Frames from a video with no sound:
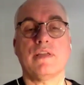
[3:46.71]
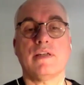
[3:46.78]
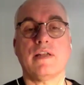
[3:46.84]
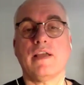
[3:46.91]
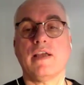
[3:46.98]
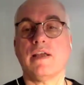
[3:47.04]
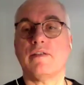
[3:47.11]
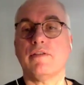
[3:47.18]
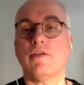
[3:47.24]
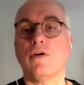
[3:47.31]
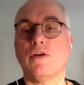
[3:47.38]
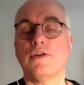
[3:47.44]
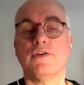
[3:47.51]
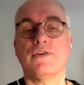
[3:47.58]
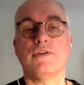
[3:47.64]
that I had the
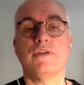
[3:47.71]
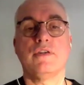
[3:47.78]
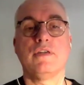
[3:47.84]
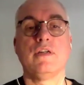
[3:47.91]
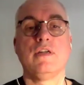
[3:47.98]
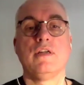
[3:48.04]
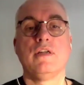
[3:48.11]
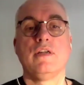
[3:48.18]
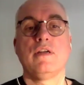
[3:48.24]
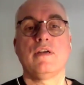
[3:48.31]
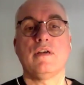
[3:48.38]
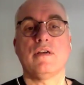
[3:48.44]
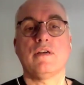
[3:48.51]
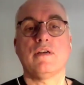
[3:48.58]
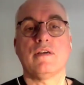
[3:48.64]
honor
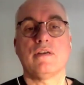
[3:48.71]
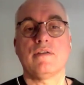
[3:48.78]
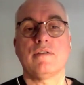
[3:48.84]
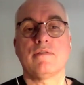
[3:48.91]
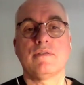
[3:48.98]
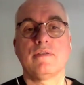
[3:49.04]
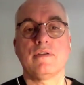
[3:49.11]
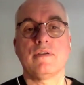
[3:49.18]
uh,